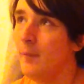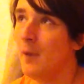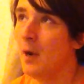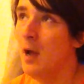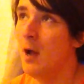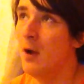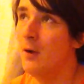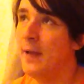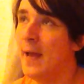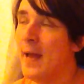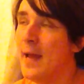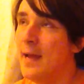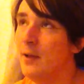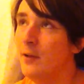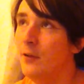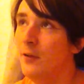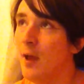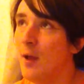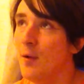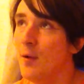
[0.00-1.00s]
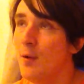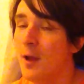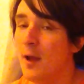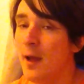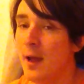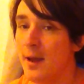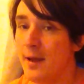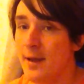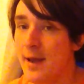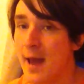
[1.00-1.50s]
Okay, and so
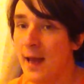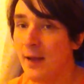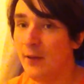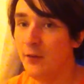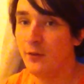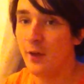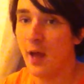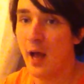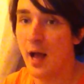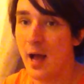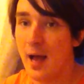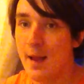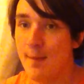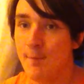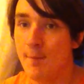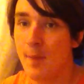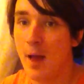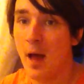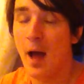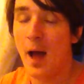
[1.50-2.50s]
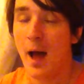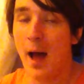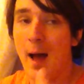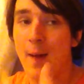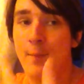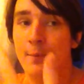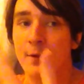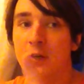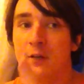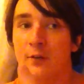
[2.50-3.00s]
next time
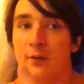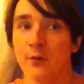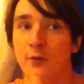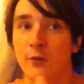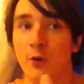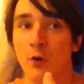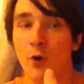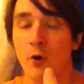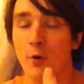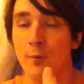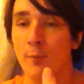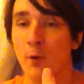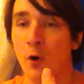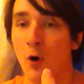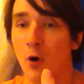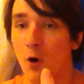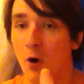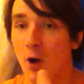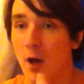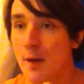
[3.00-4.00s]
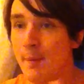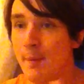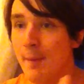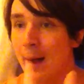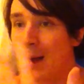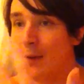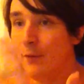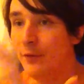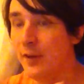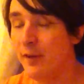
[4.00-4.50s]
I'm going to talk more
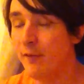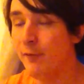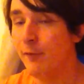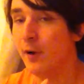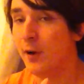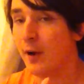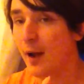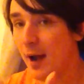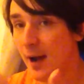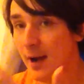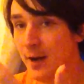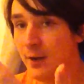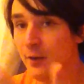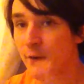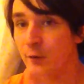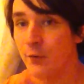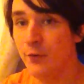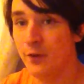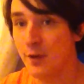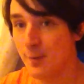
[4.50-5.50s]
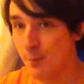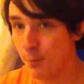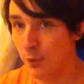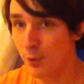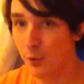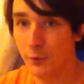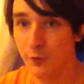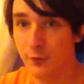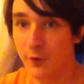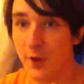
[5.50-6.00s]
about different kinds of
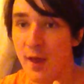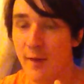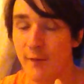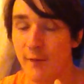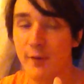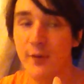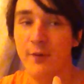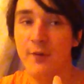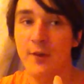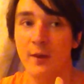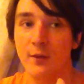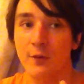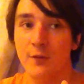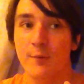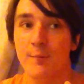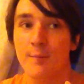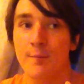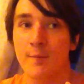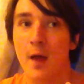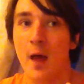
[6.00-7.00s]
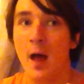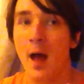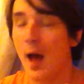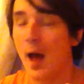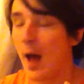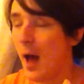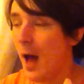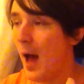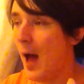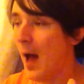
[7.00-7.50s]
simple surfaces.
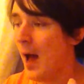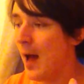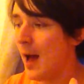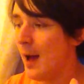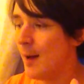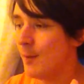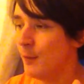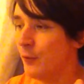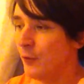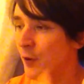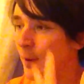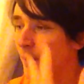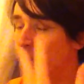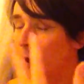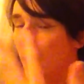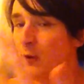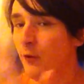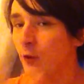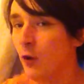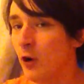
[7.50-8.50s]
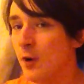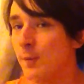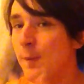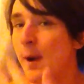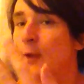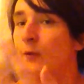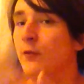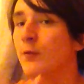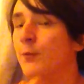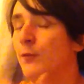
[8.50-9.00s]
So I'm going to talk
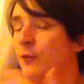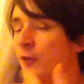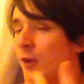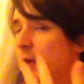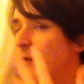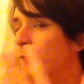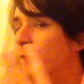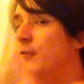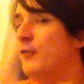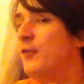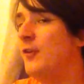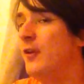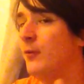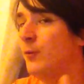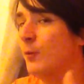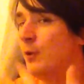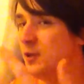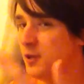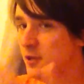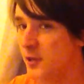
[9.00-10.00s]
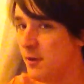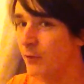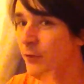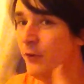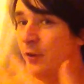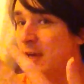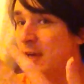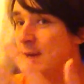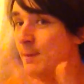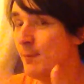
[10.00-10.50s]
about some surfaces which you've
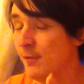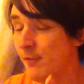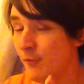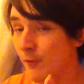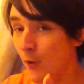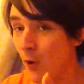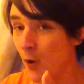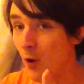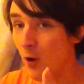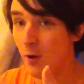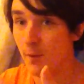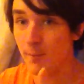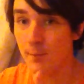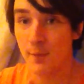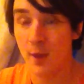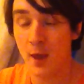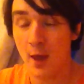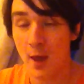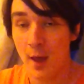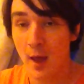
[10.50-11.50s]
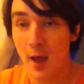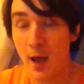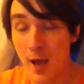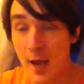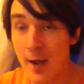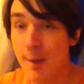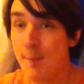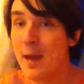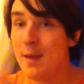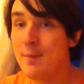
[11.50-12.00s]
seen before,
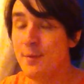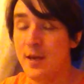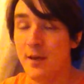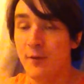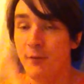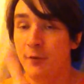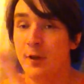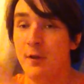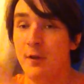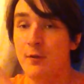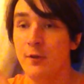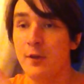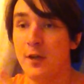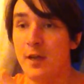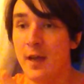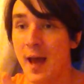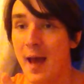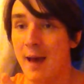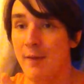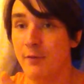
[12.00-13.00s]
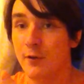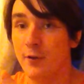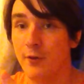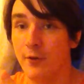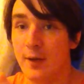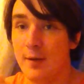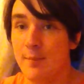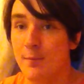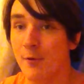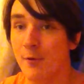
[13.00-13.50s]
and maybe a few that you haven't
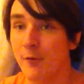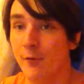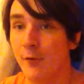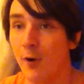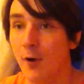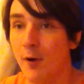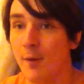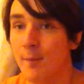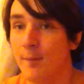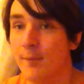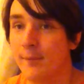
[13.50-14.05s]
seen before.